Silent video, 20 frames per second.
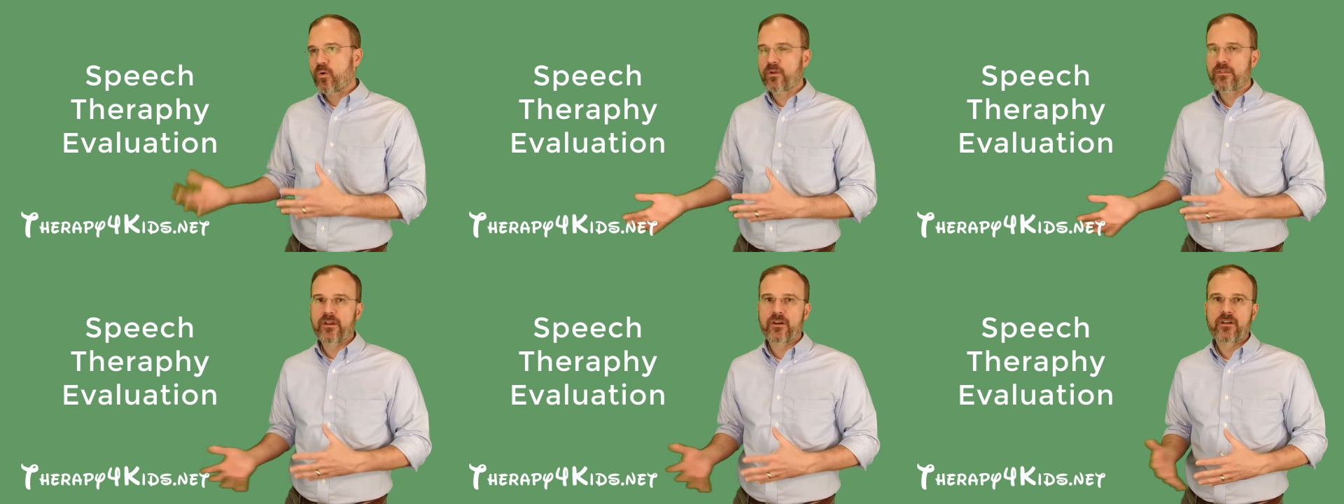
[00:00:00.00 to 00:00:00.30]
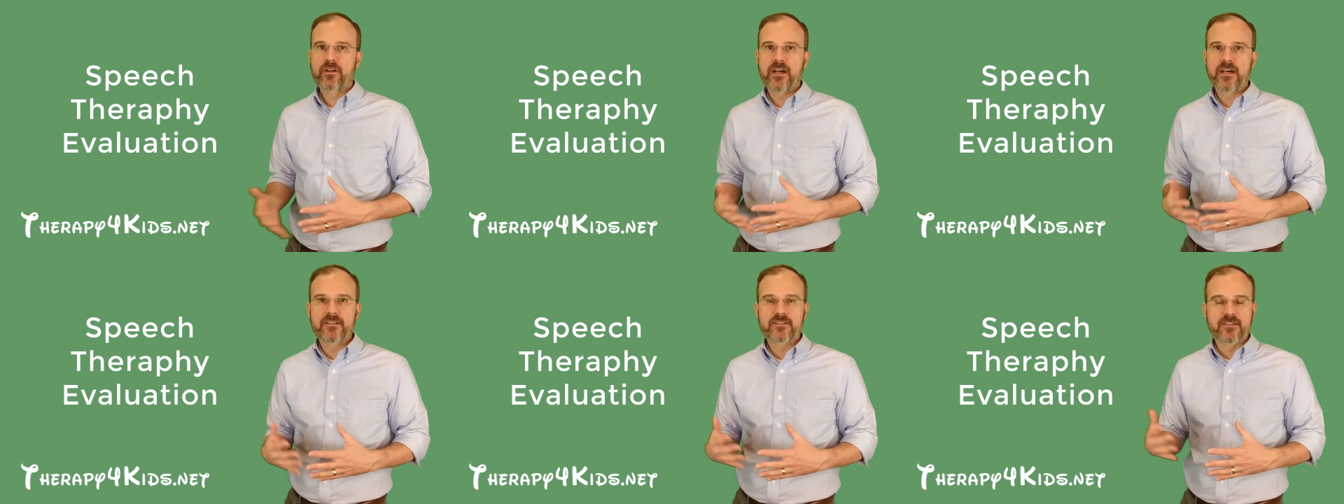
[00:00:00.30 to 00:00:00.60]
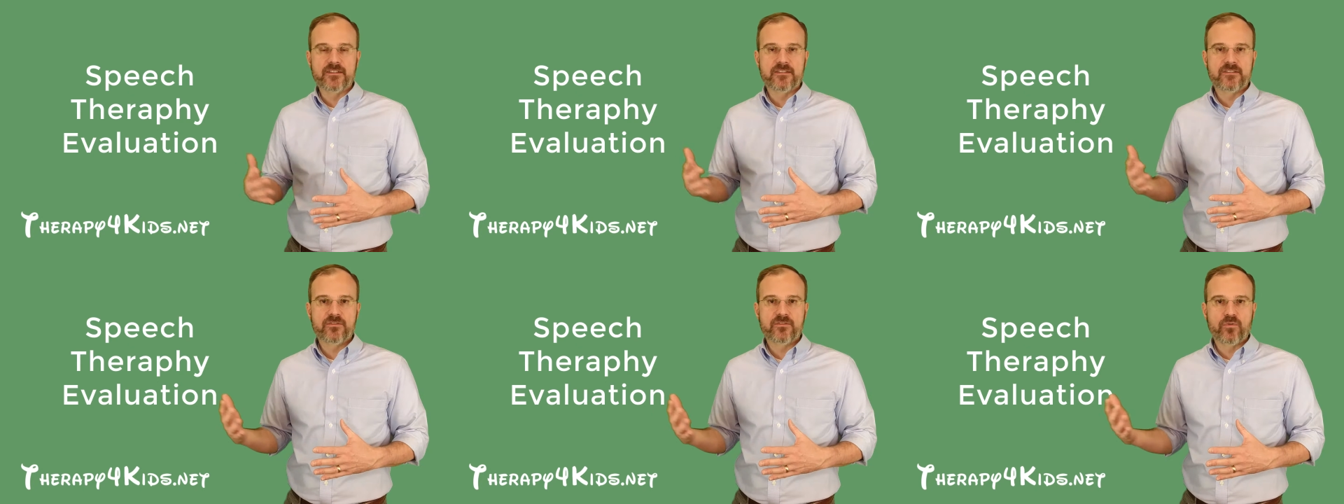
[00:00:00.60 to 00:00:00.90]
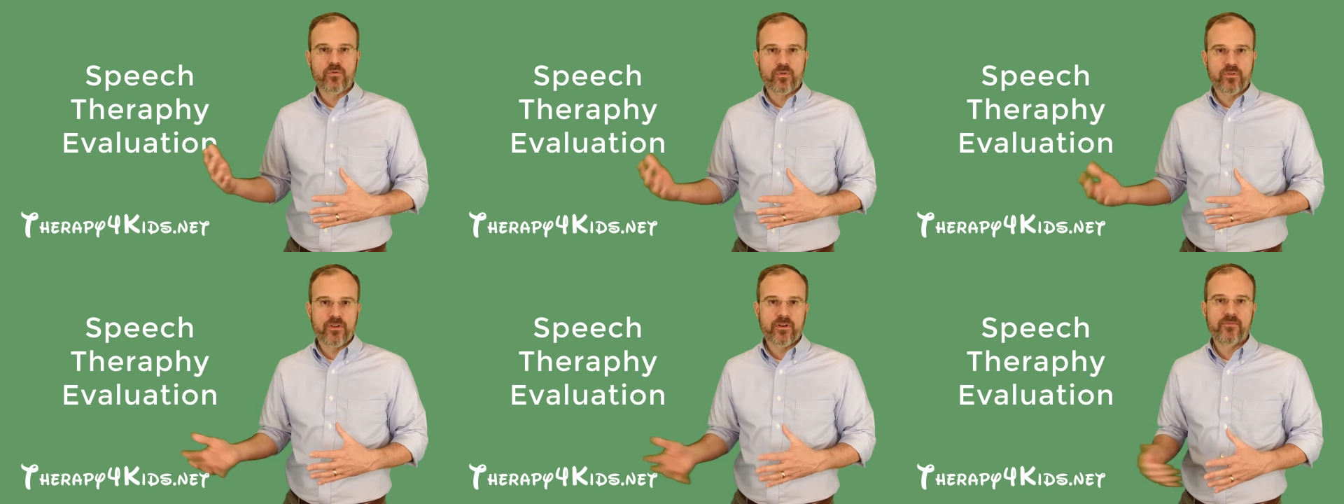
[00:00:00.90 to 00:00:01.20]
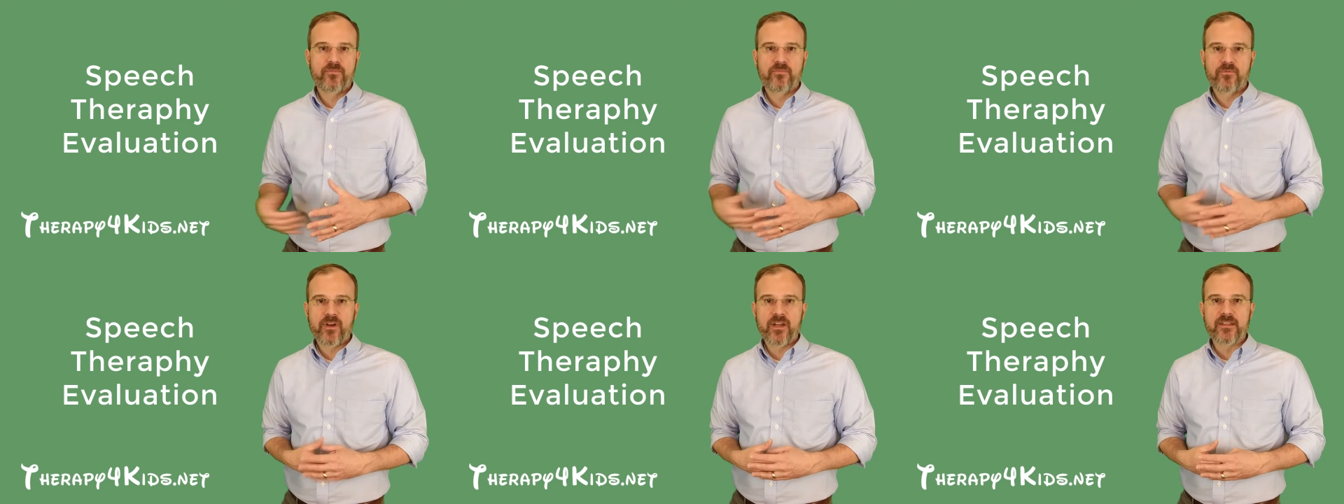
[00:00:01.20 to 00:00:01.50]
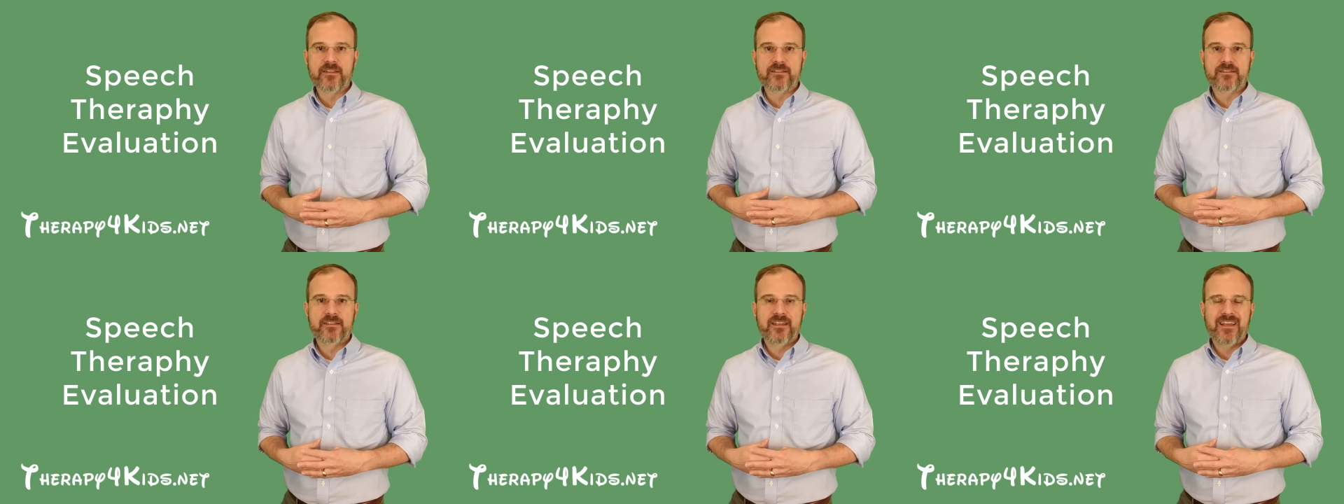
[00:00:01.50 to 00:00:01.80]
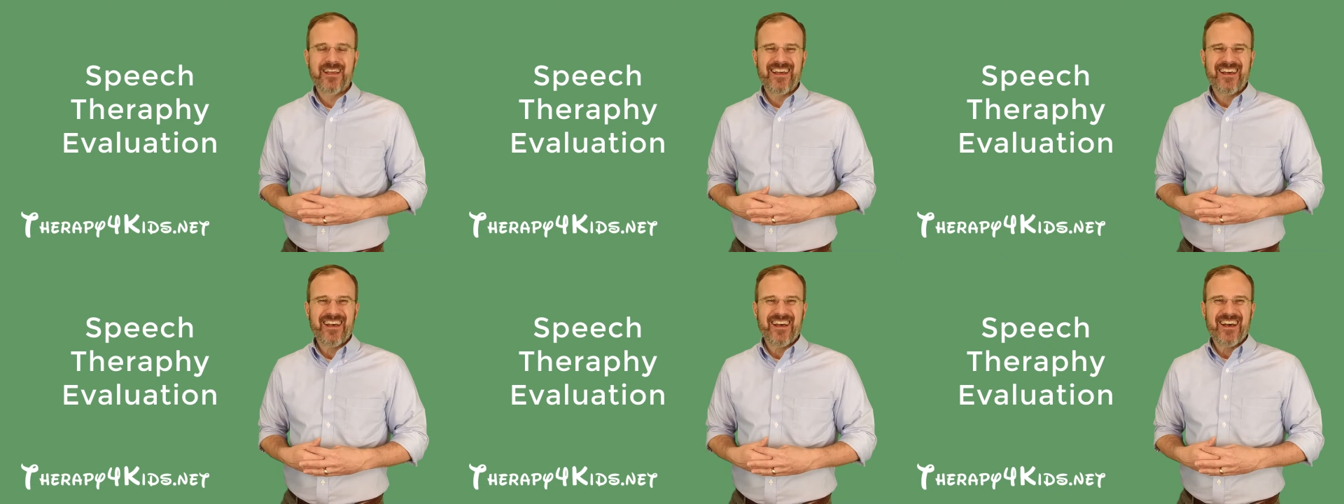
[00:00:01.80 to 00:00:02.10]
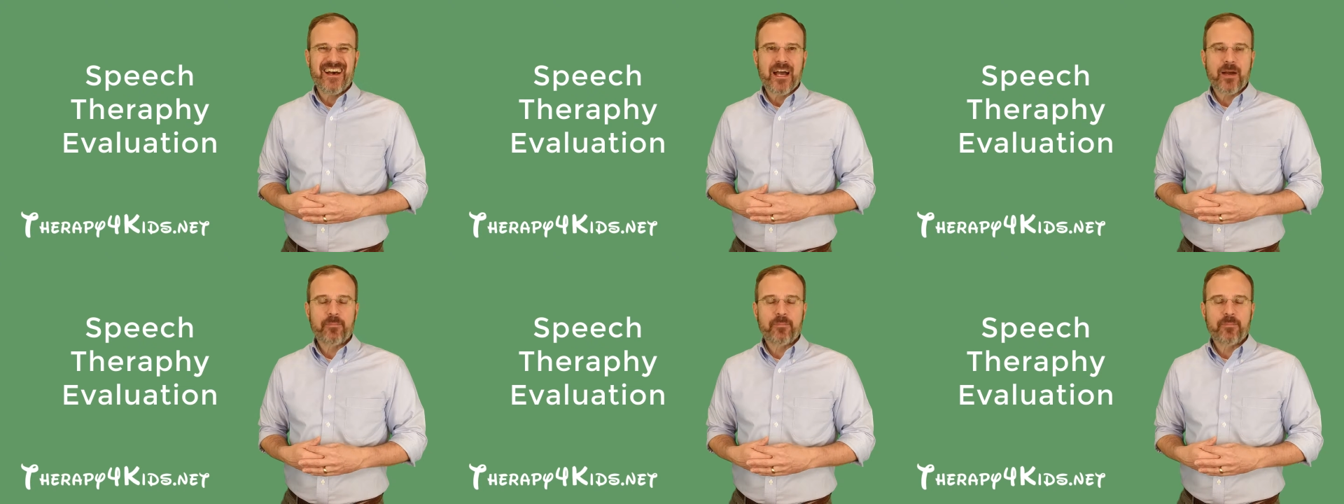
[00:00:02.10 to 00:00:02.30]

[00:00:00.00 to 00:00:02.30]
or their cousins, or their friends.